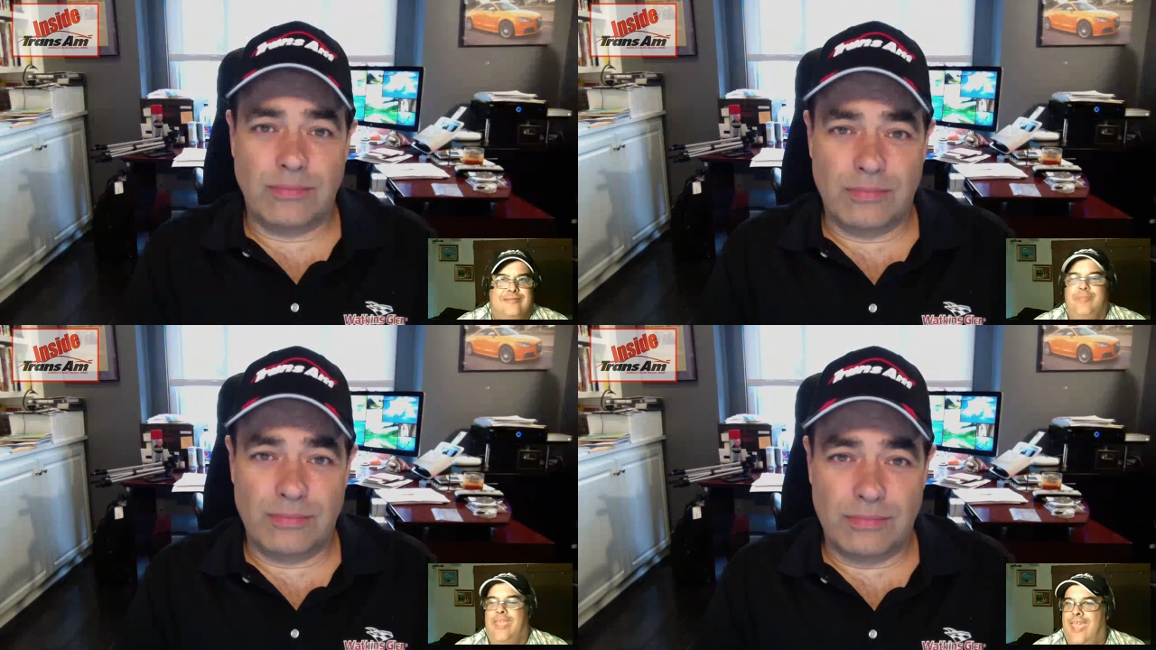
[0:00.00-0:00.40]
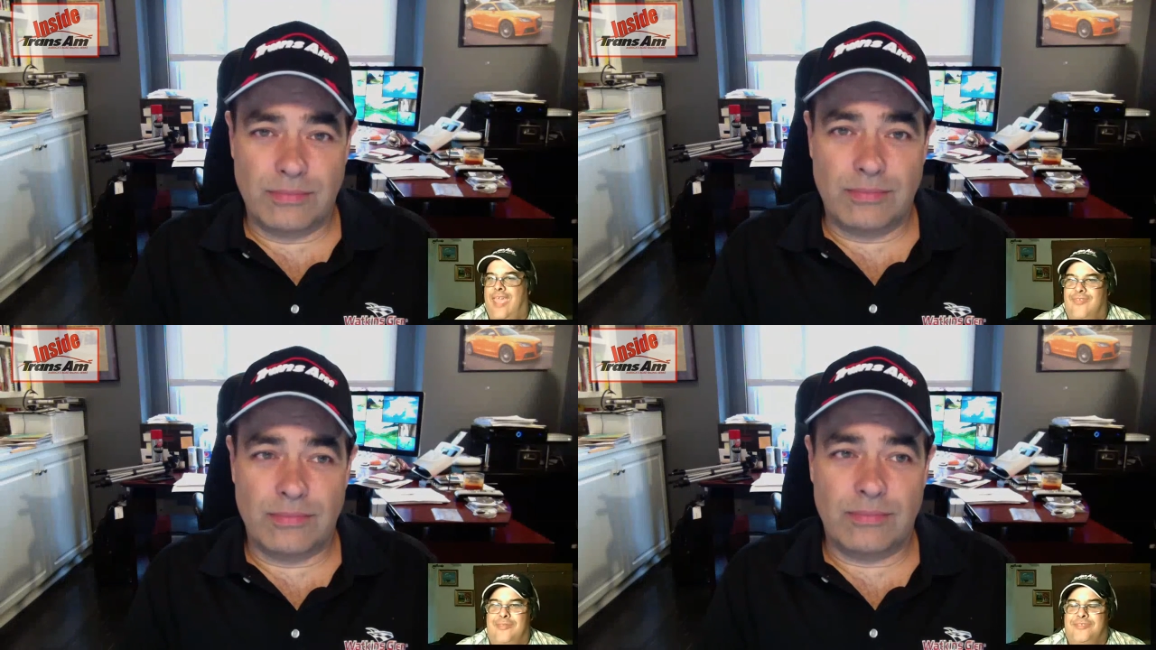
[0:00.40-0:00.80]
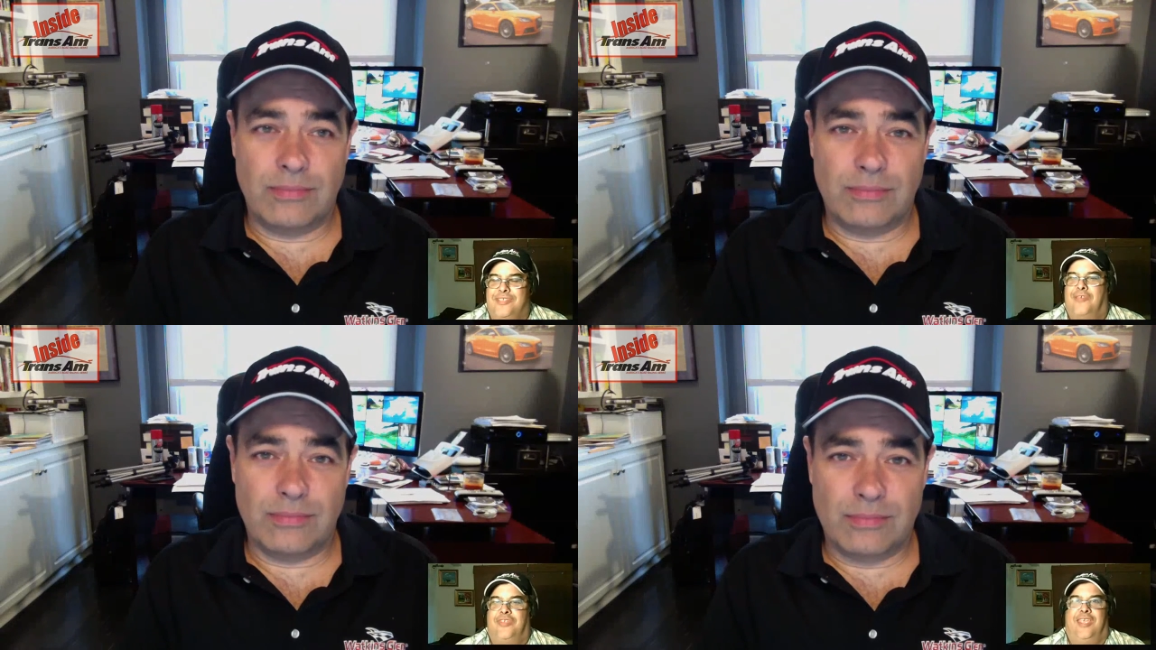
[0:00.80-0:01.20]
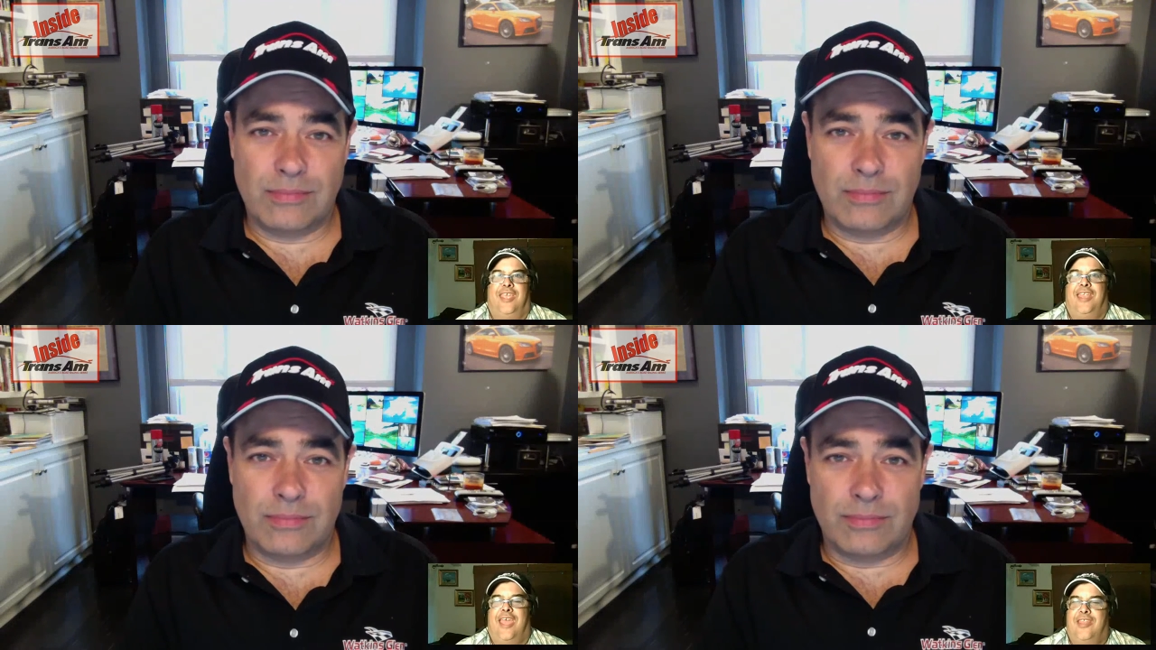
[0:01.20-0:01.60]
Speaker 1: behaving themselves and
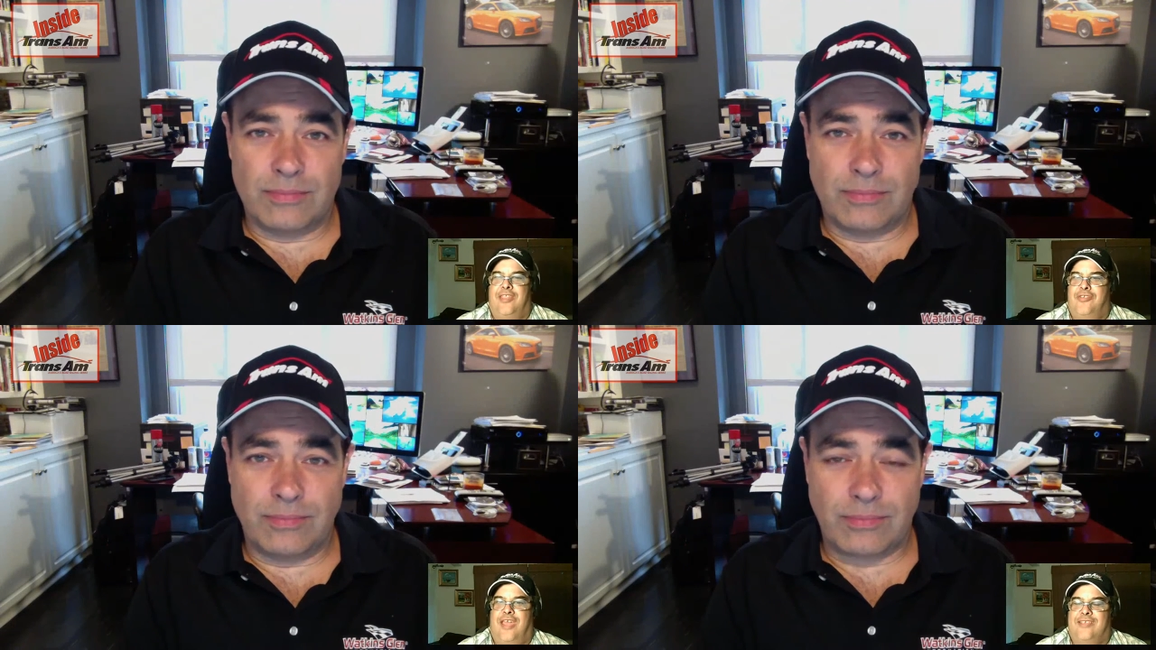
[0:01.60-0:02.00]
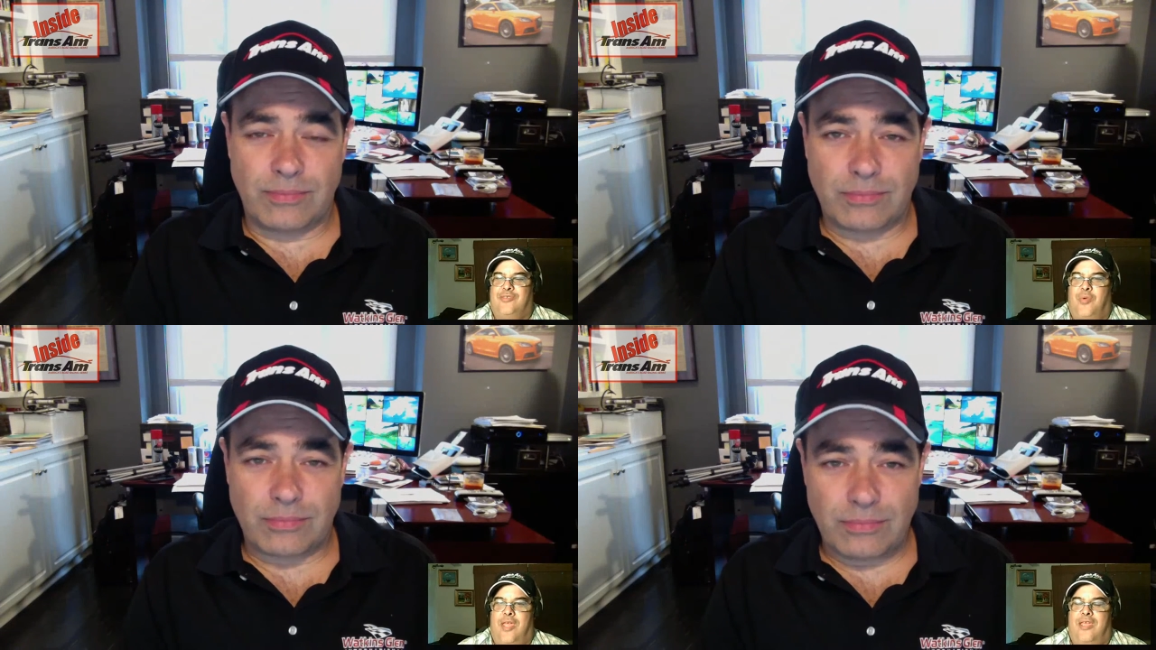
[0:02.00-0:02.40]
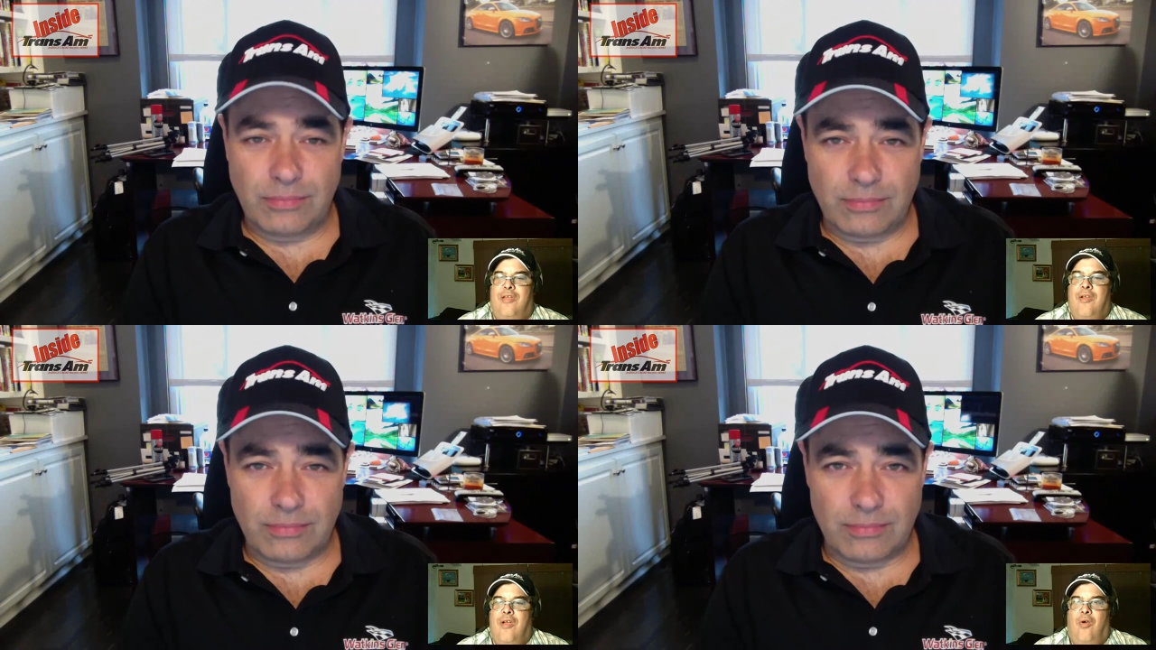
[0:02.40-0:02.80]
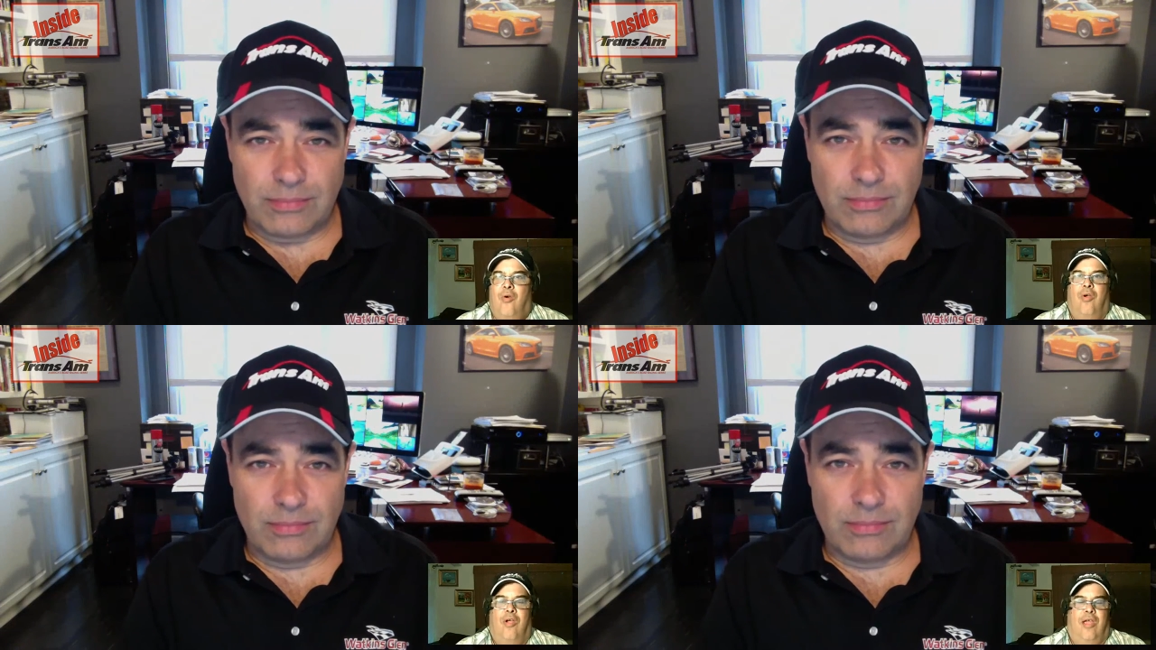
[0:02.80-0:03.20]
getting out of your guys' way, or I